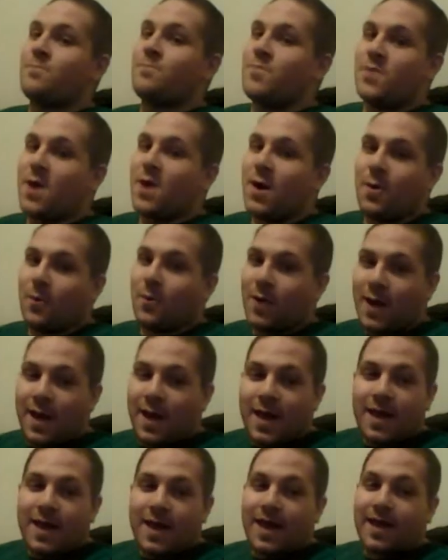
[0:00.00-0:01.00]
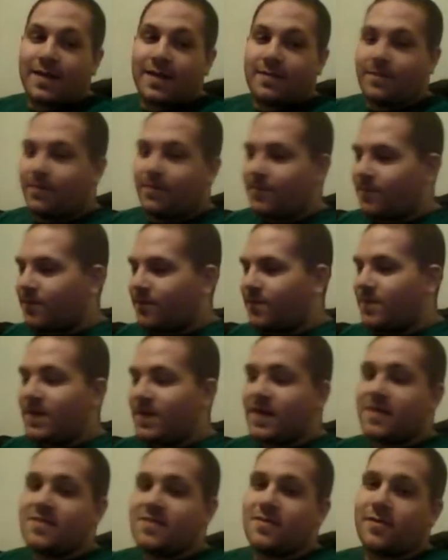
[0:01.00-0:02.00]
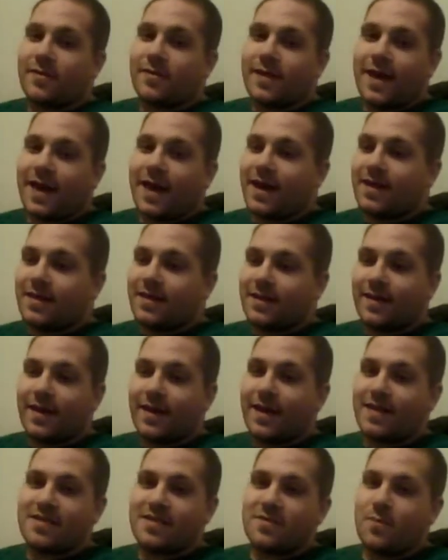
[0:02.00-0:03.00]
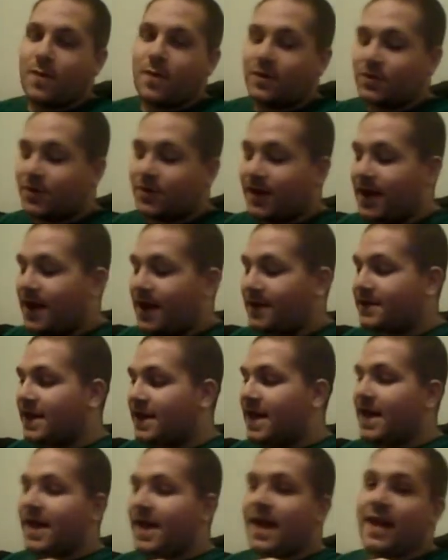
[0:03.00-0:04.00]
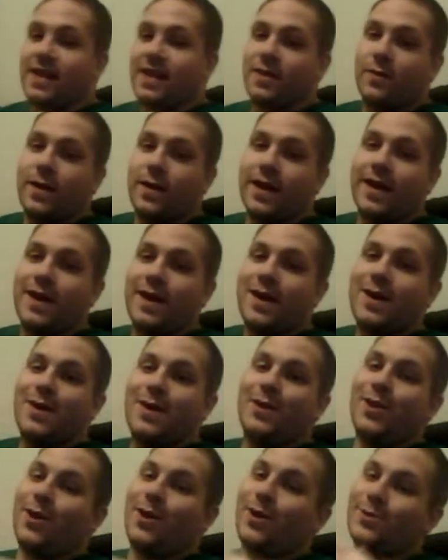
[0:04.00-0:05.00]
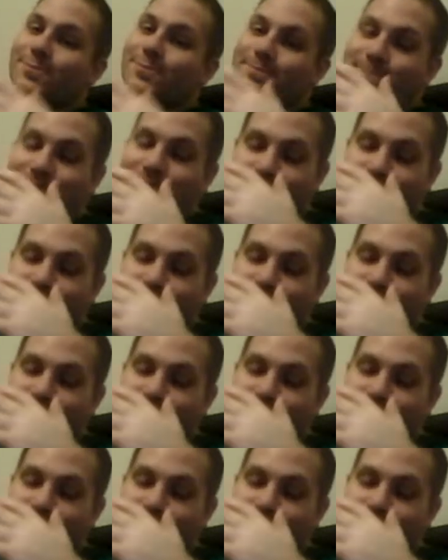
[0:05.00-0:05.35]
No, it Eastern Canada gets sweltering hot. Anyway, look,